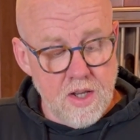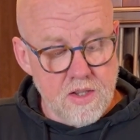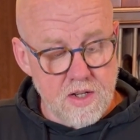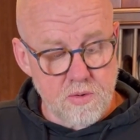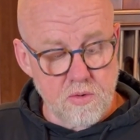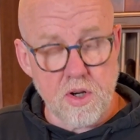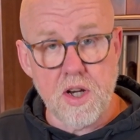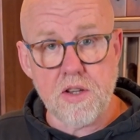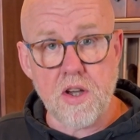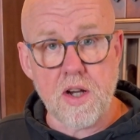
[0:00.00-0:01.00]
That's what we're
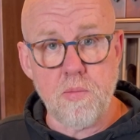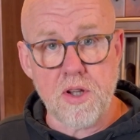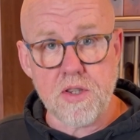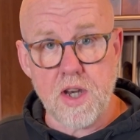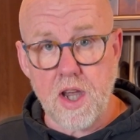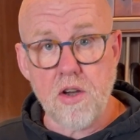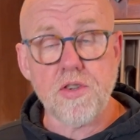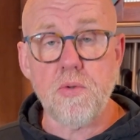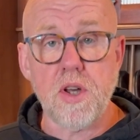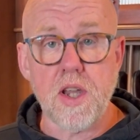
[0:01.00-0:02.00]
going to talk about today. I
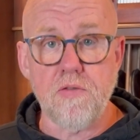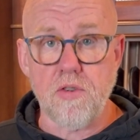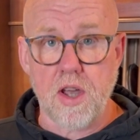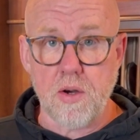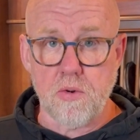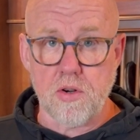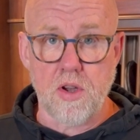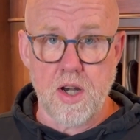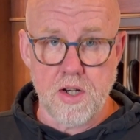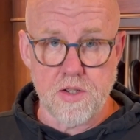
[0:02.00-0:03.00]
also want to give credit where
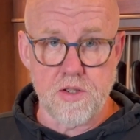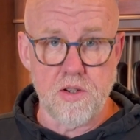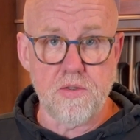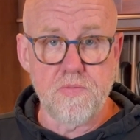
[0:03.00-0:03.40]
credit is due.